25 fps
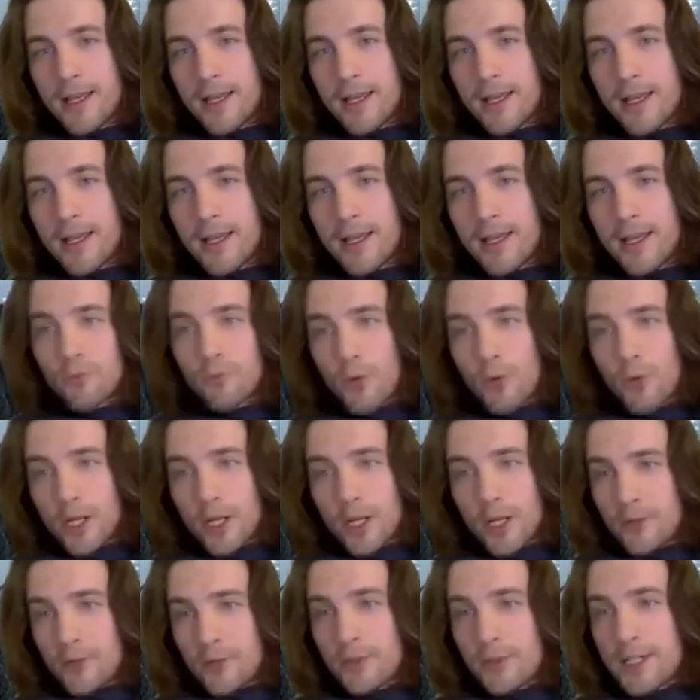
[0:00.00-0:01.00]
And
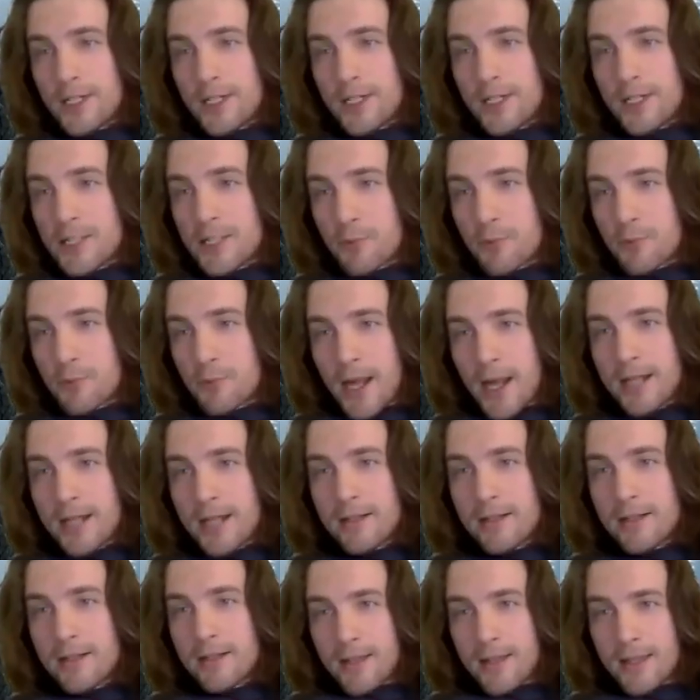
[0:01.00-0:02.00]
nilpotency
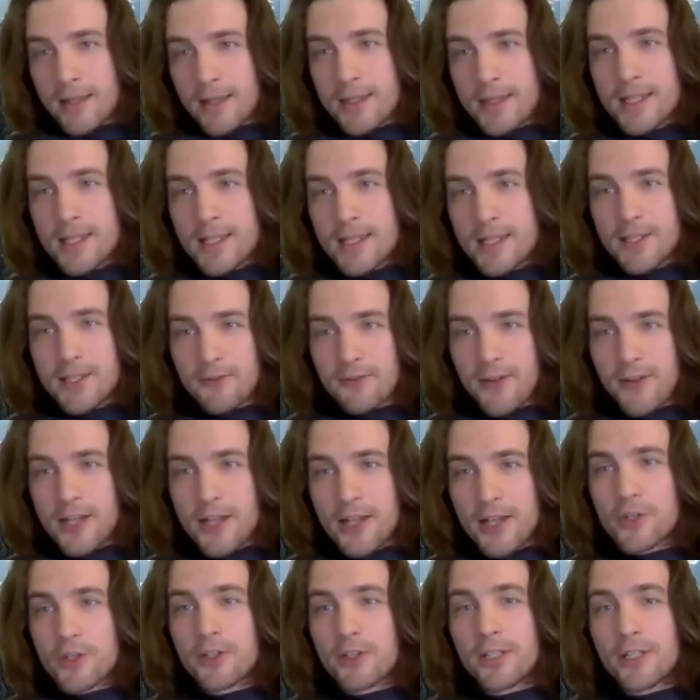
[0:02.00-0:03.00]
is what you would
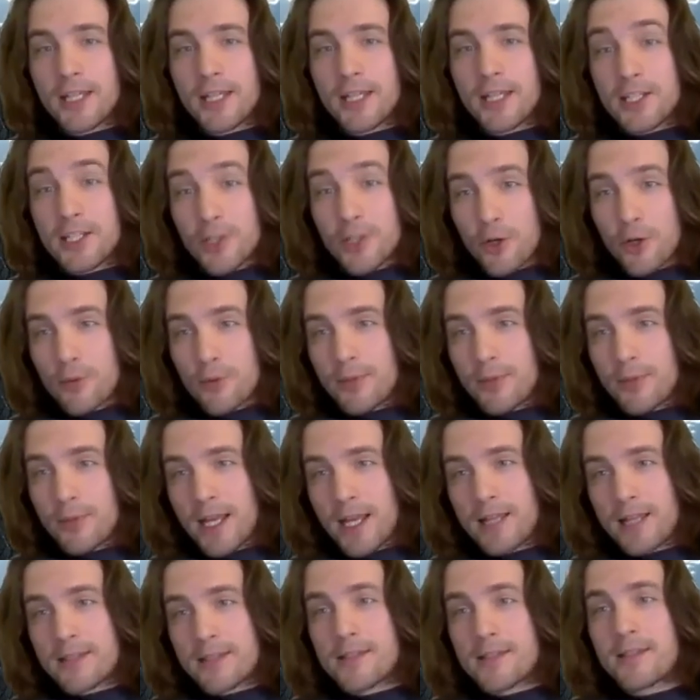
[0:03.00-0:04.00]
expect, that this
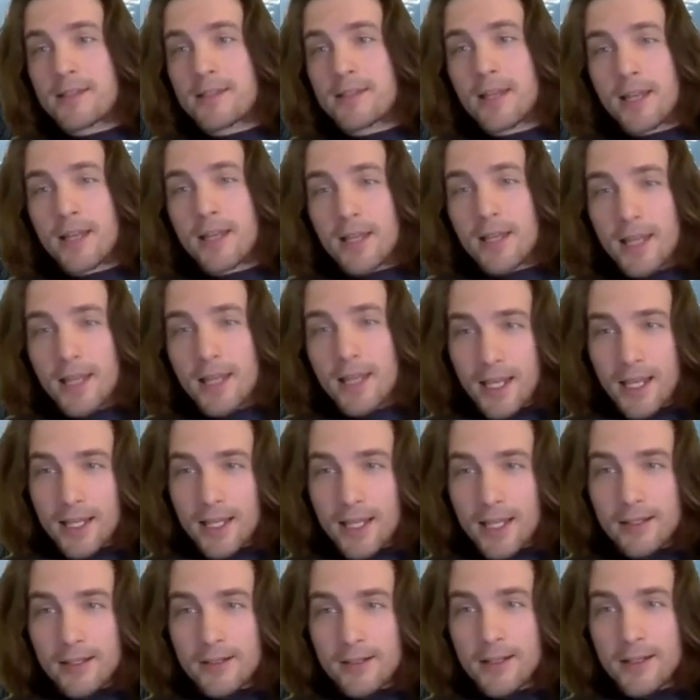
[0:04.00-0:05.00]
eventually terminates
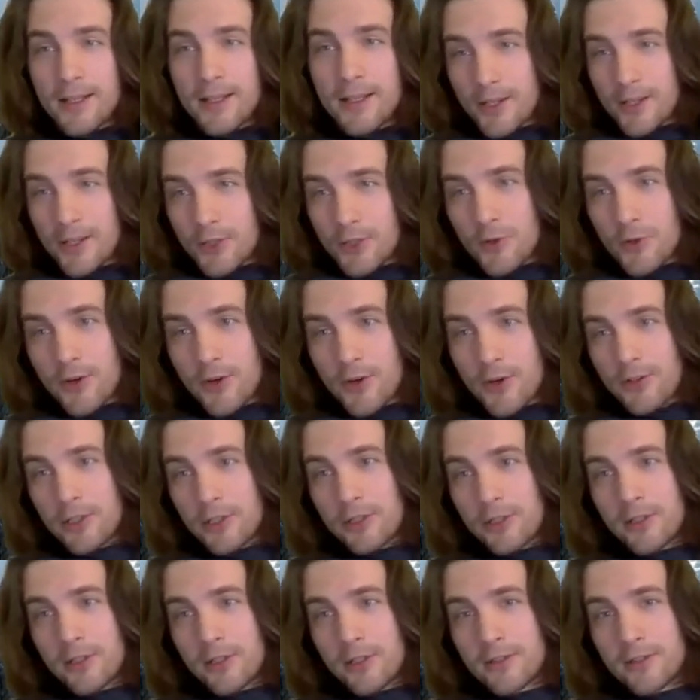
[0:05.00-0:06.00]
in the
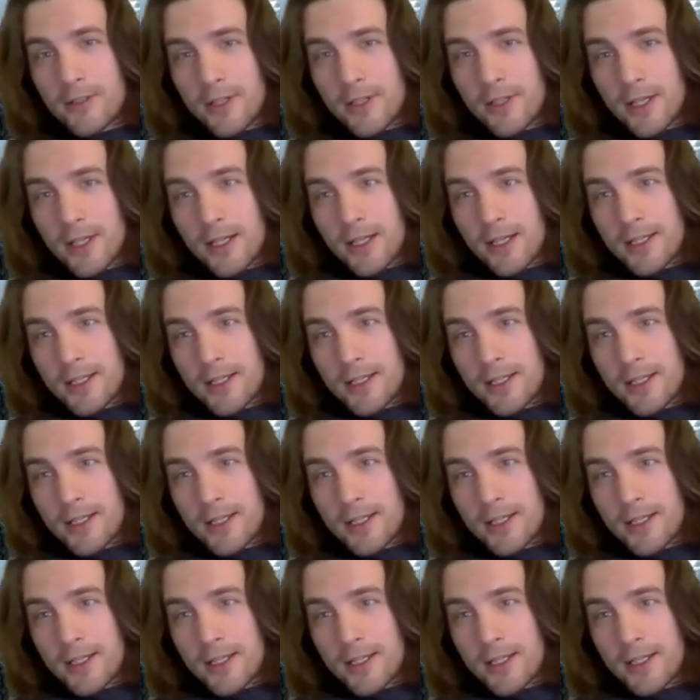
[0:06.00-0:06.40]
trivial